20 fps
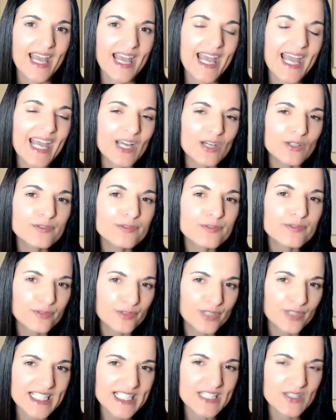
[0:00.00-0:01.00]
How
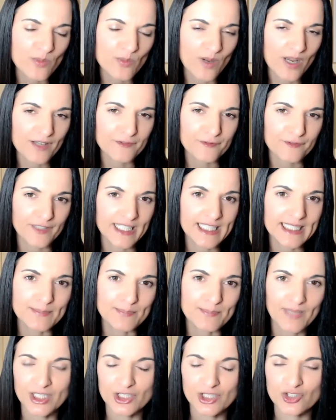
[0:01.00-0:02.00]
free do I feel in
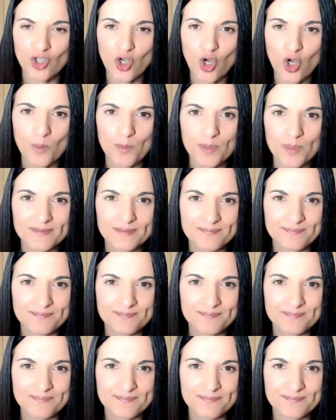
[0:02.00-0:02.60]
my job?